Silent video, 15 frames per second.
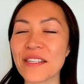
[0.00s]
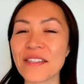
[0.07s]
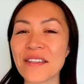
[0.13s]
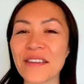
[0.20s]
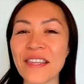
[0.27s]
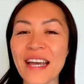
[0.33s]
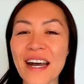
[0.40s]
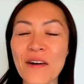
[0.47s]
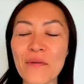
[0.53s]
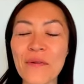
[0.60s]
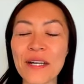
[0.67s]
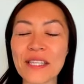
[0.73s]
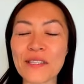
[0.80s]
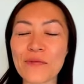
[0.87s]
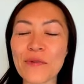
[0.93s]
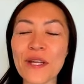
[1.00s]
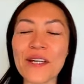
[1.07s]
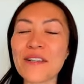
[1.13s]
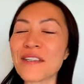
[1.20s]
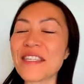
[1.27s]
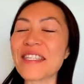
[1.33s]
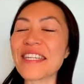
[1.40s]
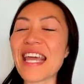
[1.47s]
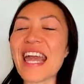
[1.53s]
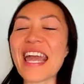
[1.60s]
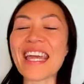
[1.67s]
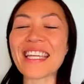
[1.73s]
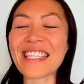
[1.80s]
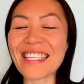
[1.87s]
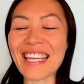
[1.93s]
so that what's real
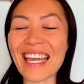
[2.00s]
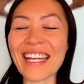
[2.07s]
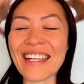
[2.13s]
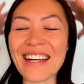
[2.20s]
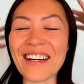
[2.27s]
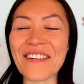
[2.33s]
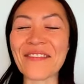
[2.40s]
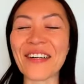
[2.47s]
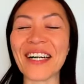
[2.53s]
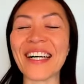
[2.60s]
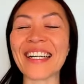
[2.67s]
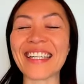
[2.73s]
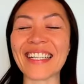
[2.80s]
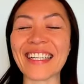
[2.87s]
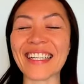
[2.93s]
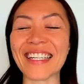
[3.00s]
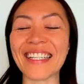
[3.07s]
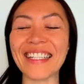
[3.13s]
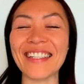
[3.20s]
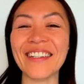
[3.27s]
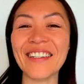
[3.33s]
stays in our body.